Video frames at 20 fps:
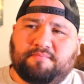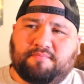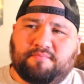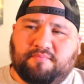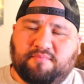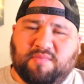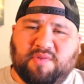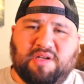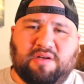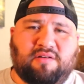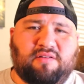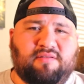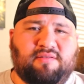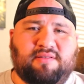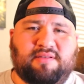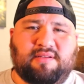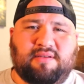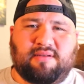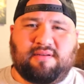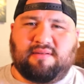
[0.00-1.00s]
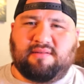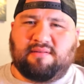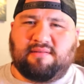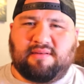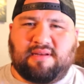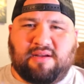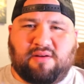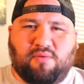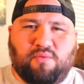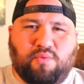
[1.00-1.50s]
there's
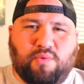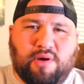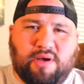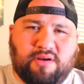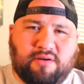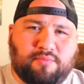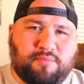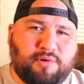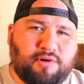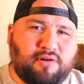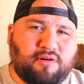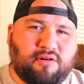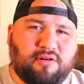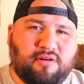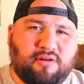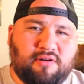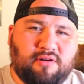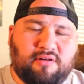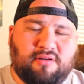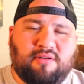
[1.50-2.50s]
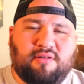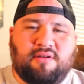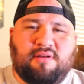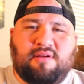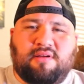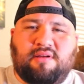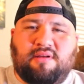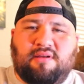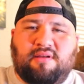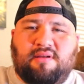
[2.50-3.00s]
like a Whataburger,
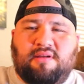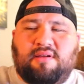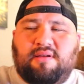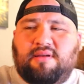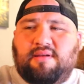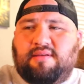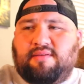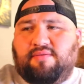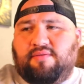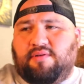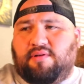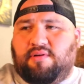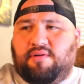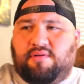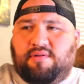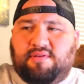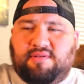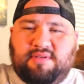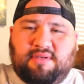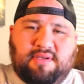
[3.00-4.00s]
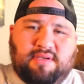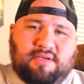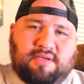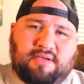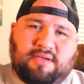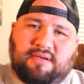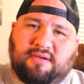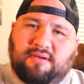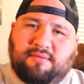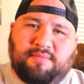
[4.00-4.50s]
there's
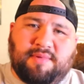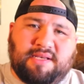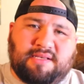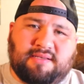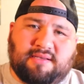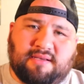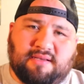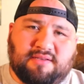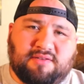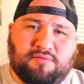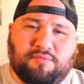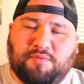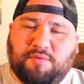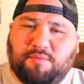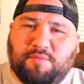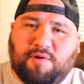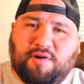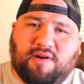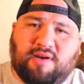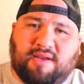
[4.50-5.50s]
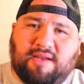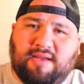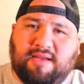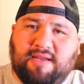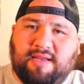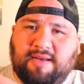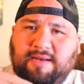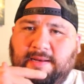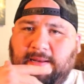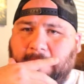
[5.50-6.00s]
a Mexican
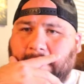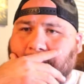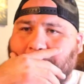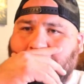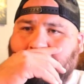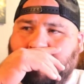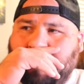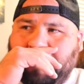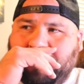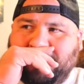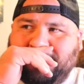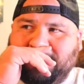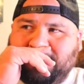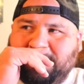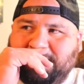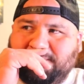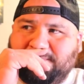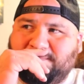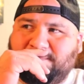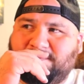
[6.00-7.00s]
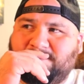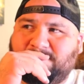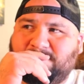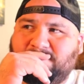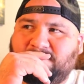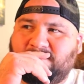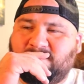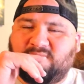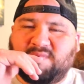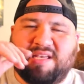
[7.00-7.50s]
supermarket and
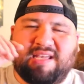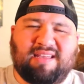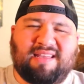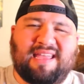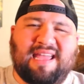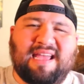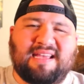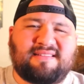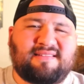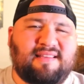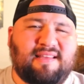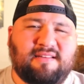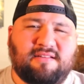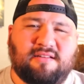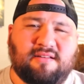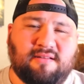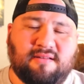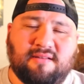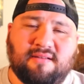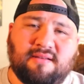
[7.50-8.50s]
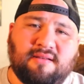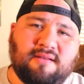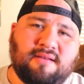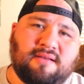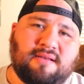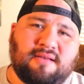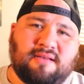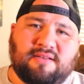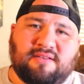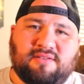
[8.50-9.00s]
a gas station,
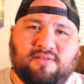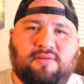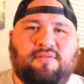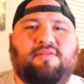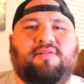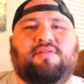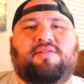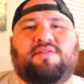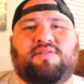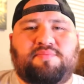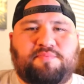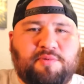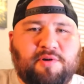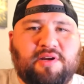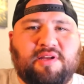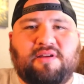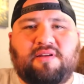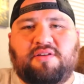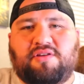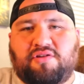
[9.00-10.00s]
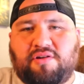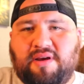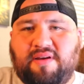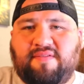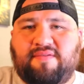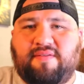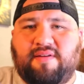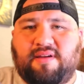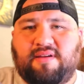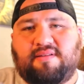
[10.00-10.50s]
so there's pretty good
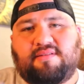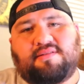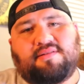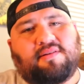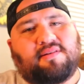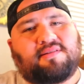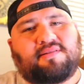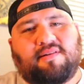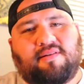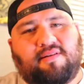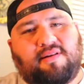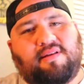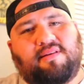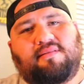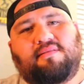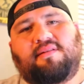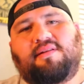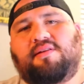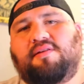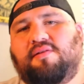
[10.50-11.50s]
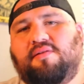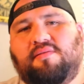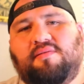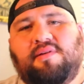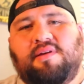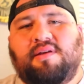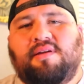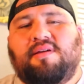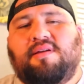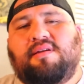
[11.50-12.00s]
traffic. So I started
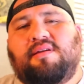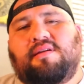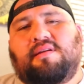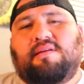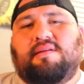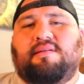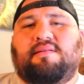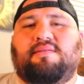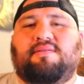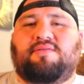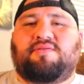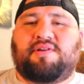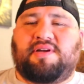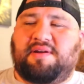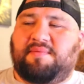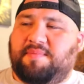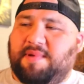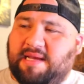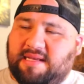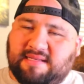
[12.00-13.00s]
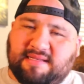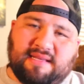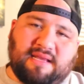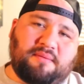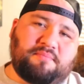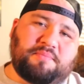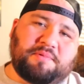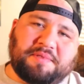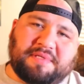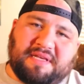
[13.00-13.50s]
trying to pass
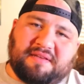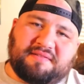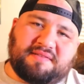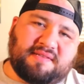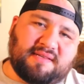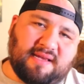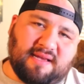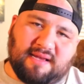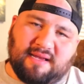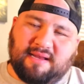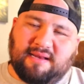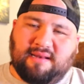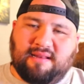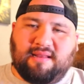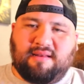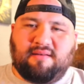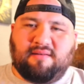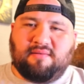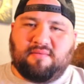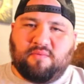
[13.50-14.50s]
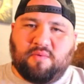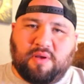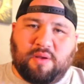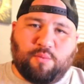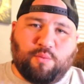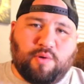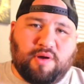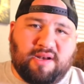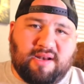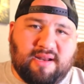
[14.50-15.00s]
samples outside and
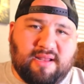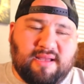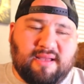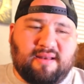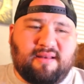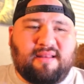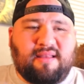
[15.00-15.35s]
whatnot.